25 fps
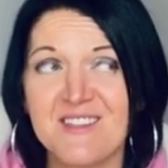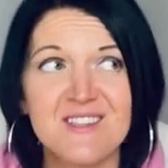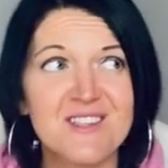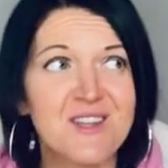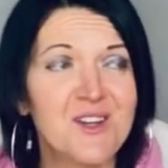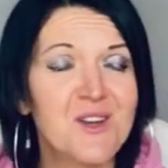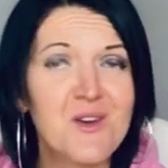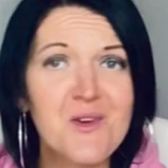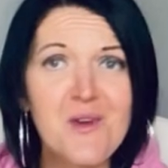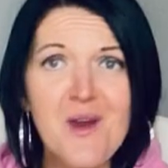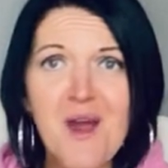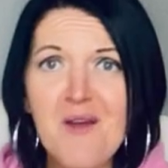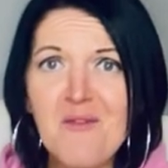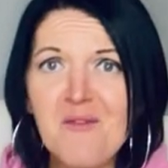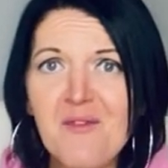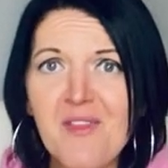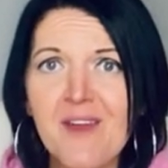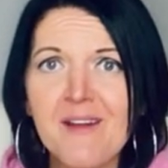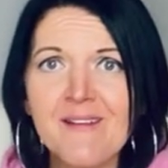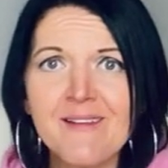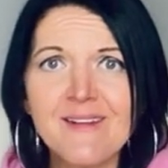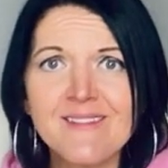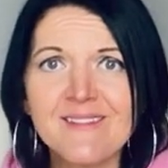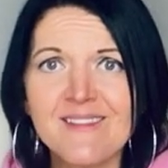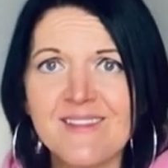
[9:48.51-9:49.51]
to craft
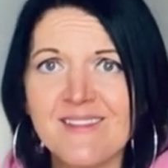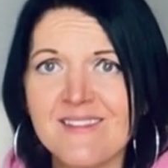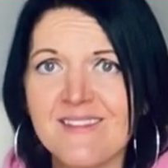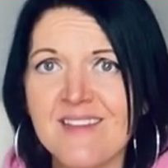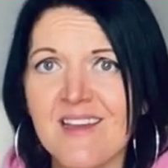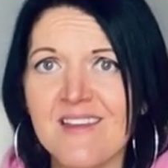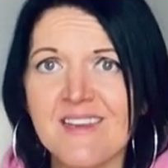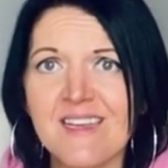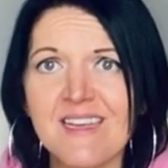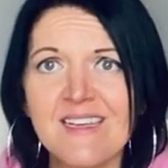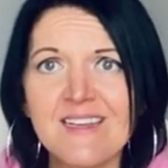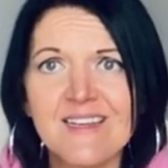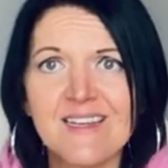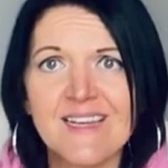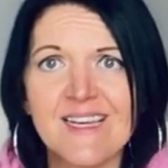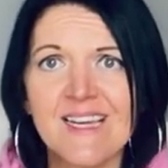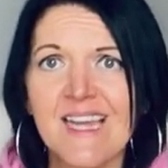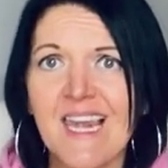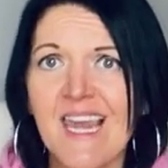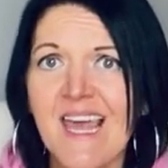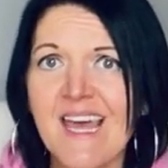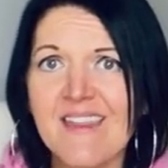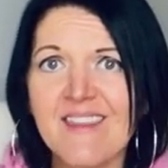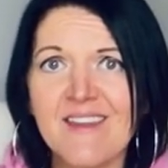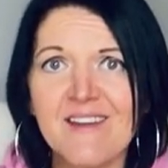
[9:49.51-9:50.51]
their own study and
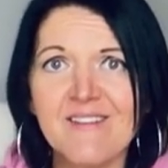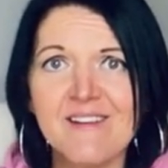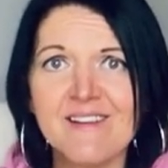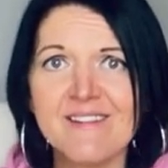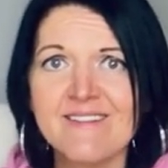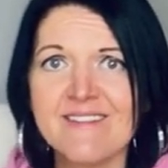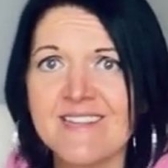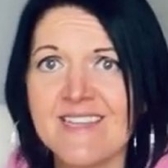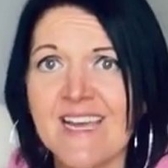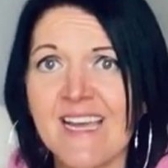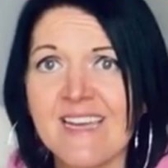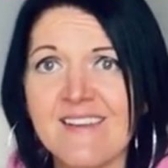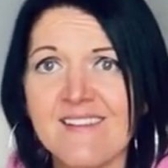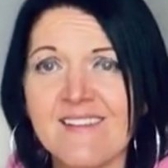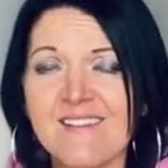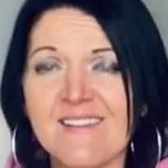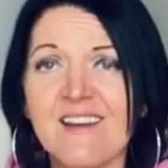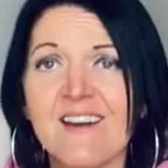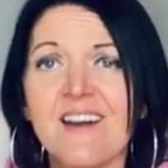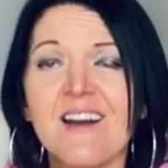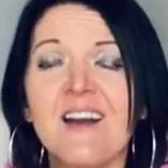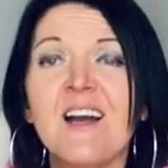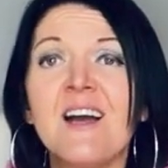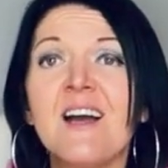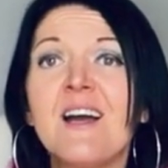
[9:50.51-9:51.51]
collect their own
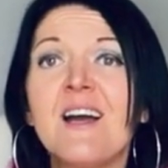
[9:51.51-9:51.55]
data,